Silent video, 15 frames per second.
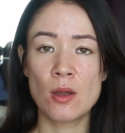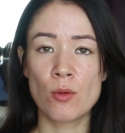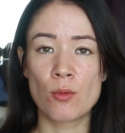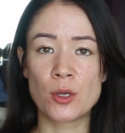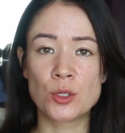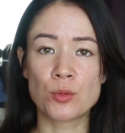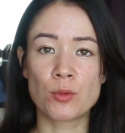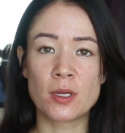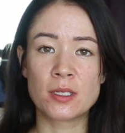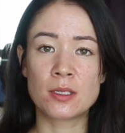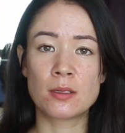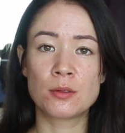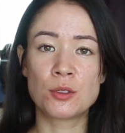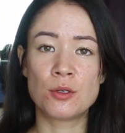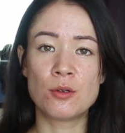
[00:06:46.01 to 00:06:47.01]
which
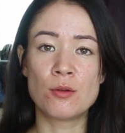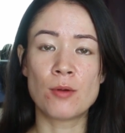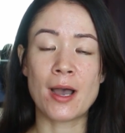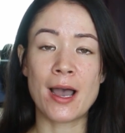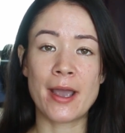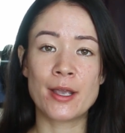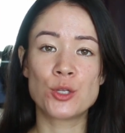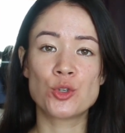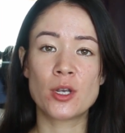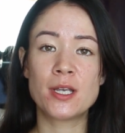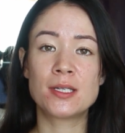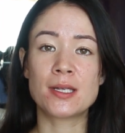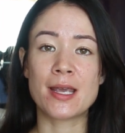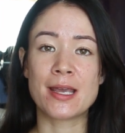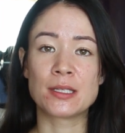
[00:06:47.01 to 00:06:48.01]
was to
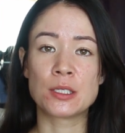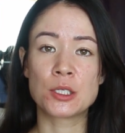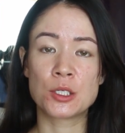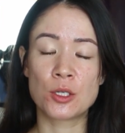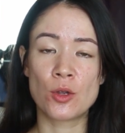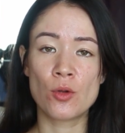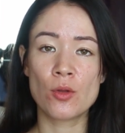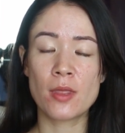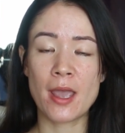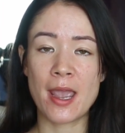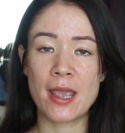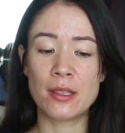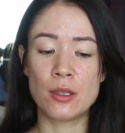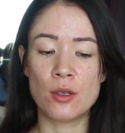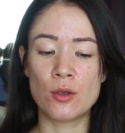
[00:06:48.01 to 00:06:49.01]
hydrate and soothe
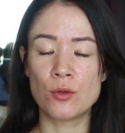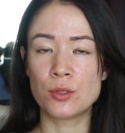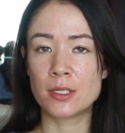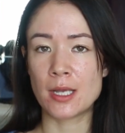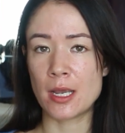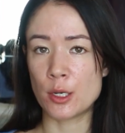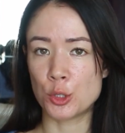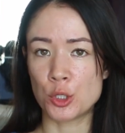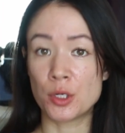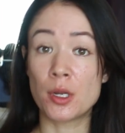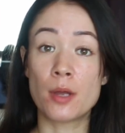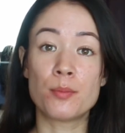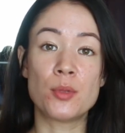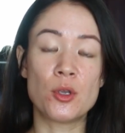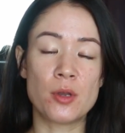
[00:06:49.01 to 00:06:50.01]
and use
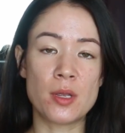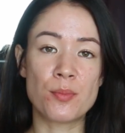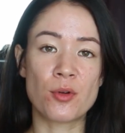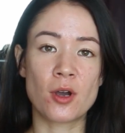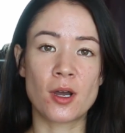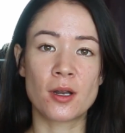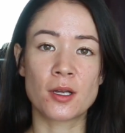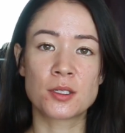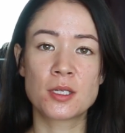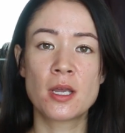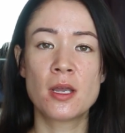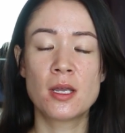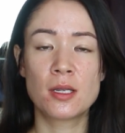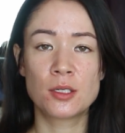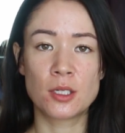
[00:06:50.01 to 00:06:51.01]
Asian beauty products
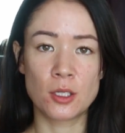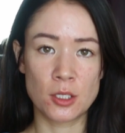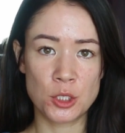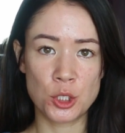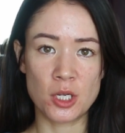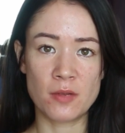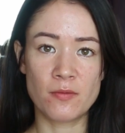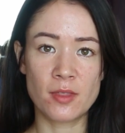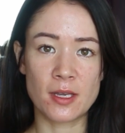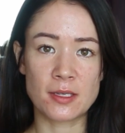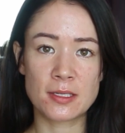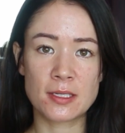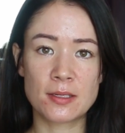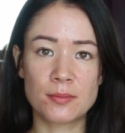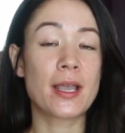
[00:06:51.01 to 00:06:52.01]
to achieve
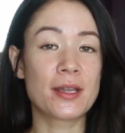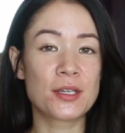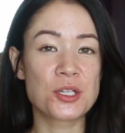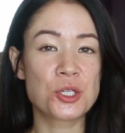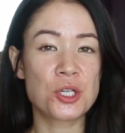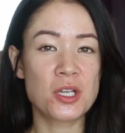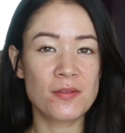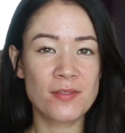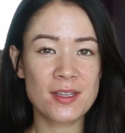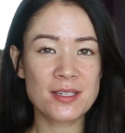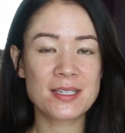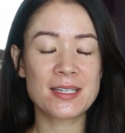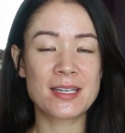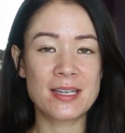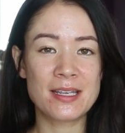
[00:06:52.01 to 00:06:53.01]
this. And achieve
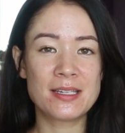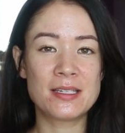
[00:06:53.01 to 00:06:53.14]
this he